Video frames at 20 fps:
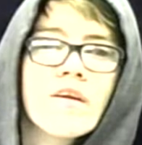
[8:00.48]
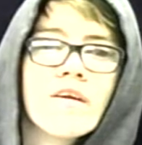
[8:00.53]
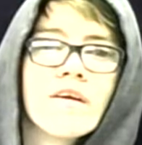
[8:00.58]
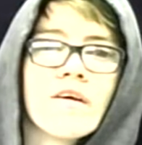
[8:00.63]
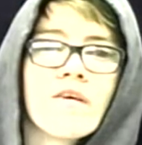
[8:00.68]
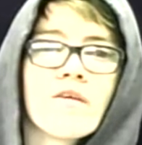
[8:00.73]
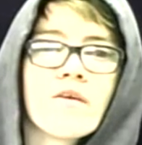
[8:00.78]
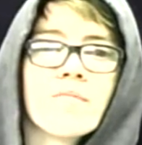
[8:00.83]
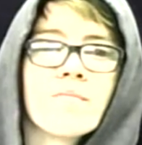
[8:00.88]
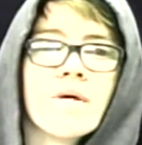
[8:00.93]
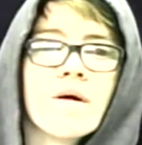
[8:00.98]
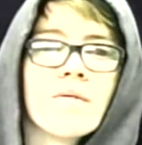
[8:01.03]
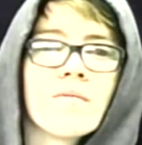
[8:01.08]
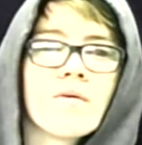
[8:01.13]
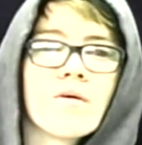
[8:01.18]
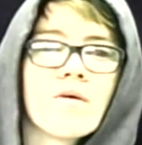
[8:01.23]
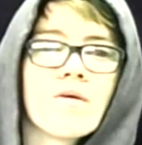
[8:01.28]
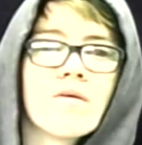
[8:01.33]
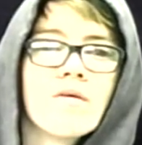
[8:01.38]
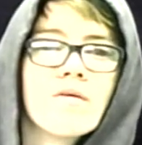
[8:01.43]
The only
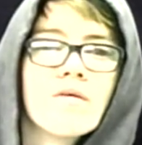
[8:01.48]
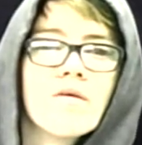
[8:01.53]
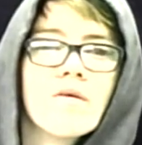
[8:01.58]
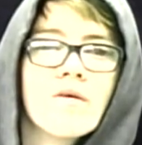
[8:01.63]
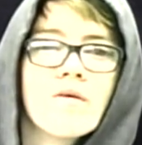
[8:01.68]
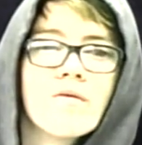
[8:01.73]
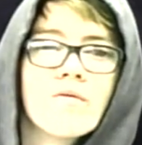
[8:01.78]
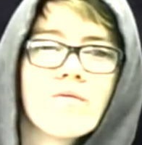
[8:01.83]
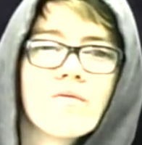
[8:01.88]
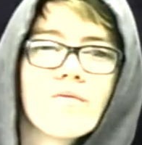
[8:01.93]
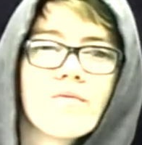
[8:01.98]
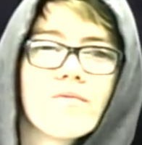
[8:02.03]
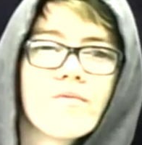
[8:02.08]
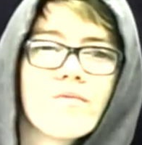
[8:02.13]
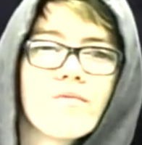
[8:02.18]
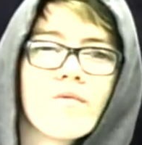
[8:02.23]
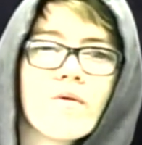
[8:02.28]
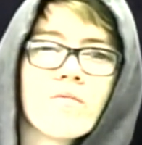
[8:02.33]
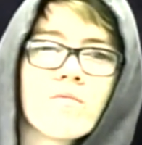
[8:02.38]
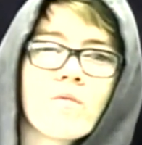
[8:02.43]
people
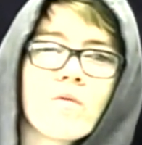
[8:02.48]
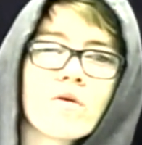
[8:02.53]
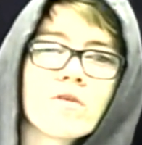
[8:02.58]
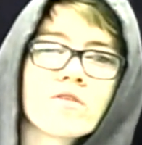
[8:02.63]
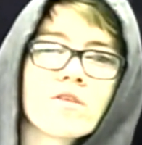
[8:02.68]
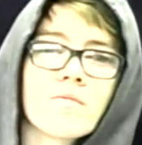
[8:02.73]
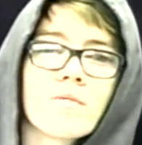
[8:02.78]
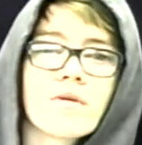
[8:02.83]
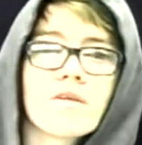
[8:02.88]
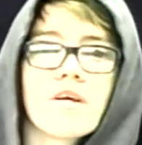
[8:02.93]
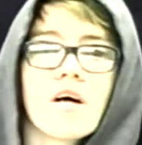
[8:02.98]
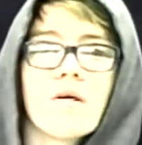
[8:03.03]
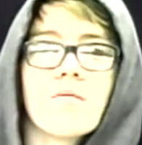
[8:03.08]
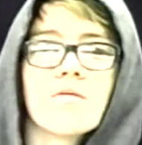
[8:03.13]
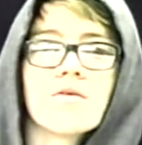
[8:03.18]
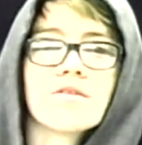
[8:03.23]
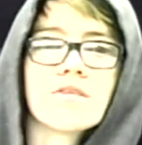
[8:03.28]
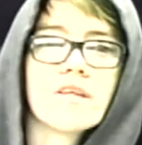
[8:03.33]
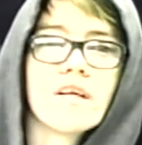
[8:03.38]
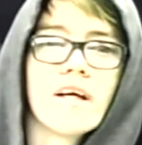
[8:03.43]
with more
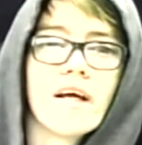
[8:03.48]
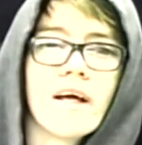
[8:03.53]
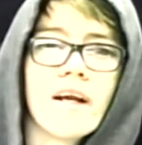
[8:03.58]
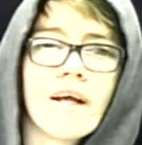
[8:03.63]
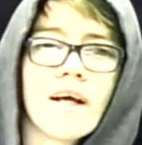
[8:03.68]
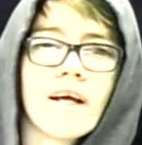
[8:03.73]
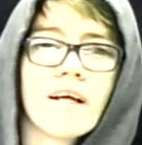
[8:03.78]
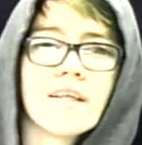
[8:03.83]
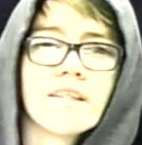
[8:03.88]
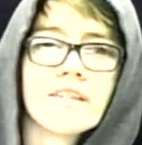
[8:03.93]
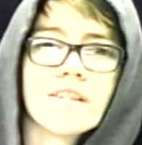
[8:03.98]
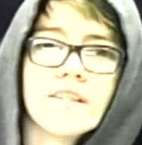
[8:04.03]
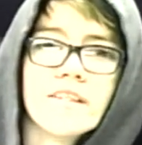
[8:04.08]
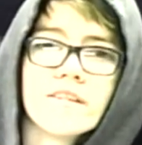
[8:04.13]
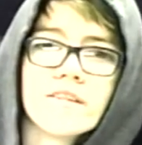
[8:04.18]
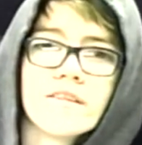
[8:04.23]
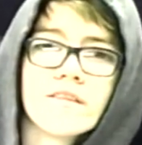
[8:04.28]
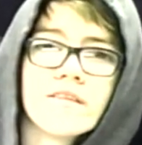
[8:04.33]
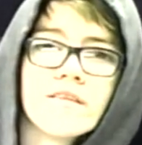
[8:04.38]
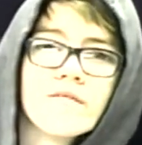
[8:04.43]
triple-doubles in a
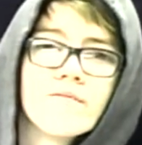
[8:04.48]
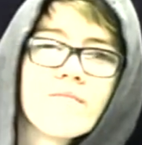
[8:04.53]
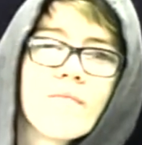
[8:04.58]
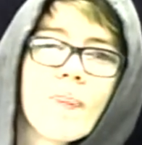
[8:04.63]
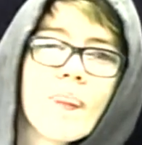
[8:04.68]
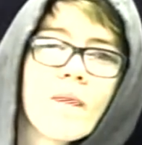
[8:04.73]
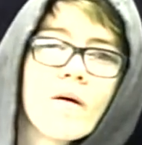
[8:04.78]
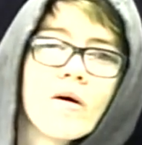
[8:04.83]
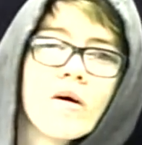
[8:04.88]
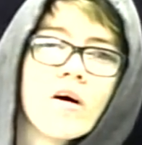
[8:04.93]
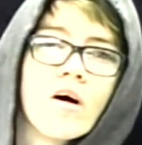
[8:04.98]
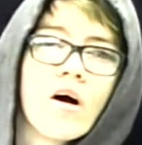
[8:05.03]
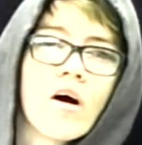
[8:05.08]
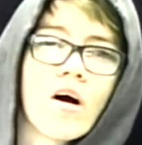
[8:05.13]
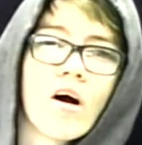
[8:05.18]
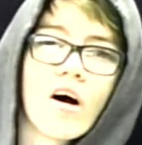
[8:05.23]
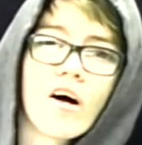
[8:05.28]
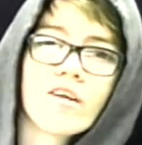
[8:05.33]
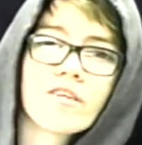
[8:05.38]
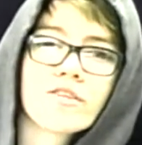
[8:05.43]
season
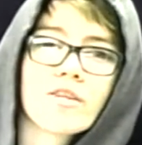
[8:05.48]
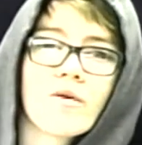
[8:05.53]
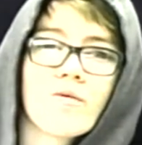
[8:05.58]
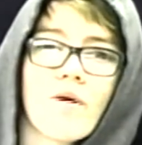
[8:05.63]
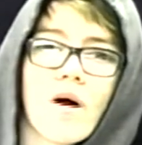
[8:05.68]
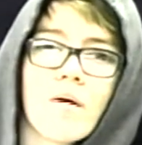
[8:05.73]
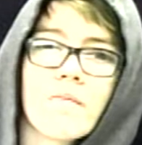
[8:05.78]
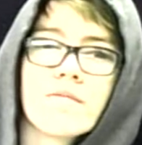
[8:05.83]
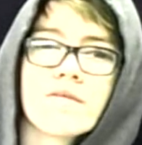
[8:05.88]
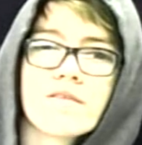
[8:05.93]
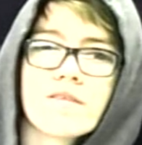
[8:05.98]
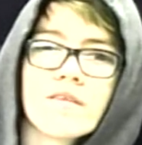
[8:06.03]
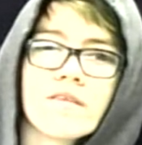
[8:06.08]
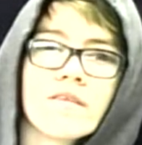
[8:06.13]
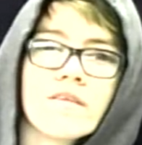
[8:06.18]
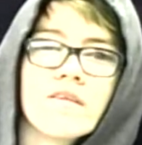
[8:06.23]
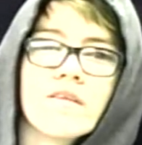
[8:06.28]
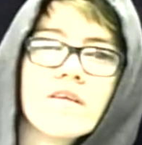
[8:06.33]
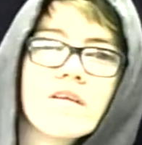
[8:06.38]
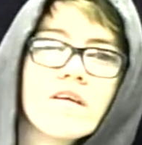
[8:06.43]
are Oscar
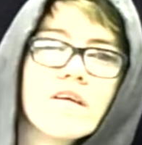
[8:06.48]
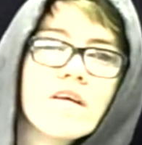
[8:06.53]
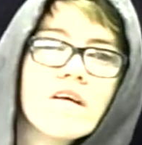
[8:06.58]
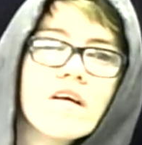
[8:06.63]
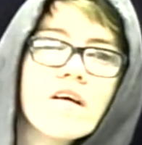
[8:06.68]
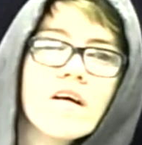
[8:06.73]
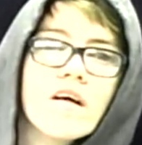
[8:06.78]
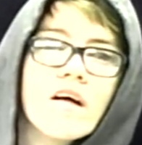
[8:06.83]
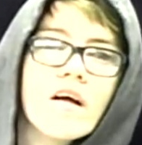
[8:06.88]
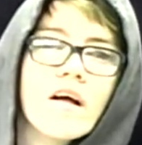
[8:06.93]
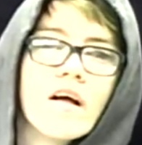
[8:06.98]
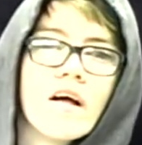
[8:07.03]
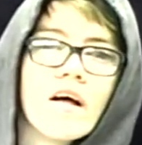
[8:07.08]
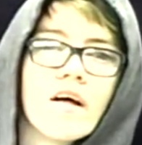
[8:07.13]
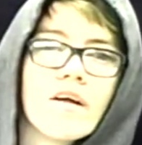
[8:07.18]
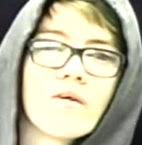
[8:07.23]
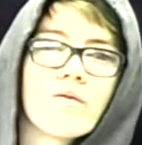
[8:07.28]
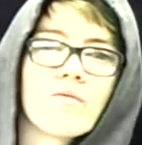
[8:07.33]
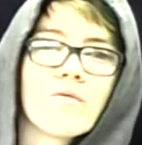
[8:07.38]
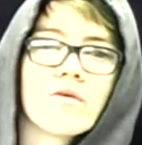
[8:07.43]
Robertson
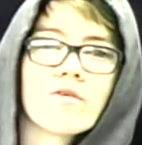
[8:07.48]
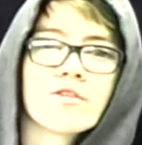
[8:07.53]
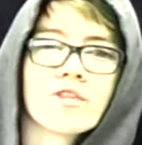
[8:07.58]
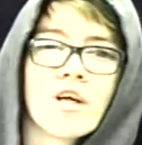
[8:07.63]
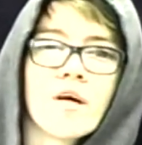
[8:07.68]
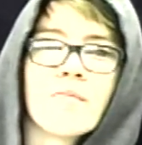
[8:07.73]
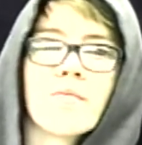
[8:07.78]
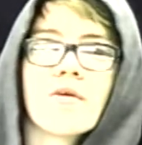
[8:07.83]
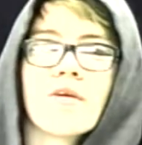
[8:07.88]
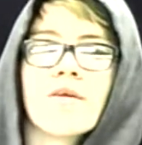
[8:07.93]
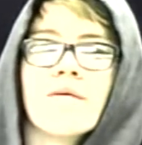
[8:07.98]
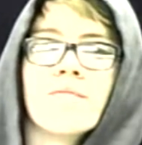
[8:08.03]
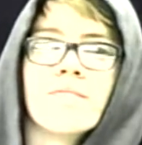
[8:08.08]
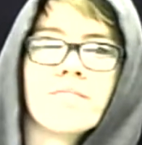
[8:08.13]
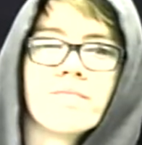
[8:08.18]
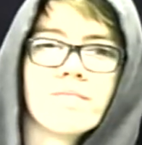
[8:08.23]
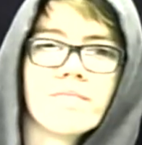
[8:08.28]
and Wilt Chamberlain.